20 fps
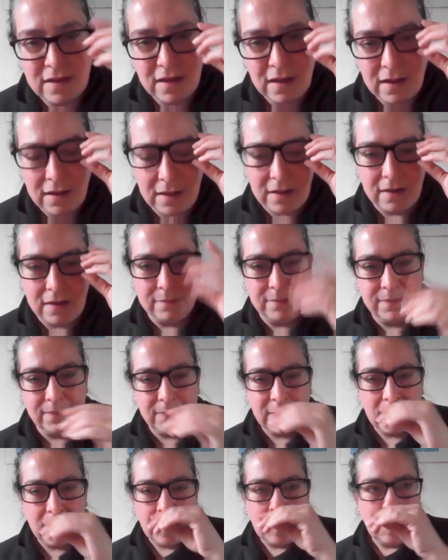
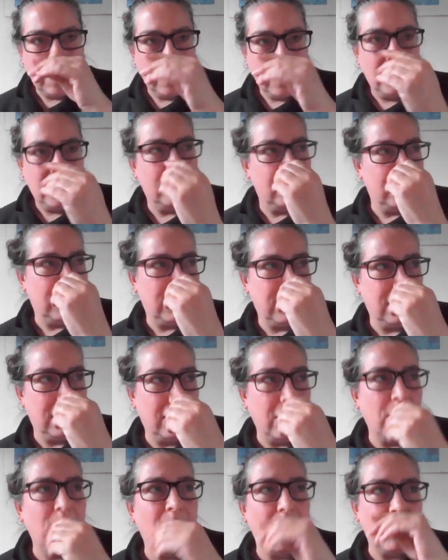You
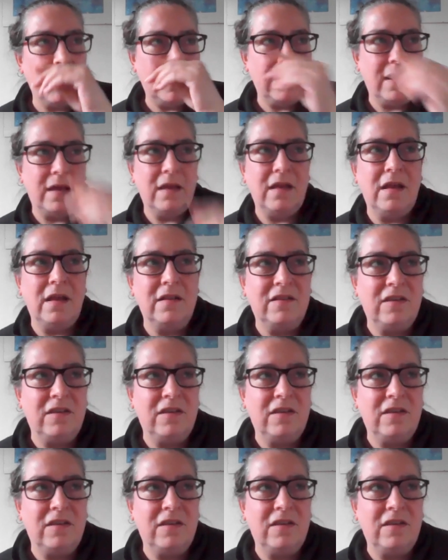grow up with a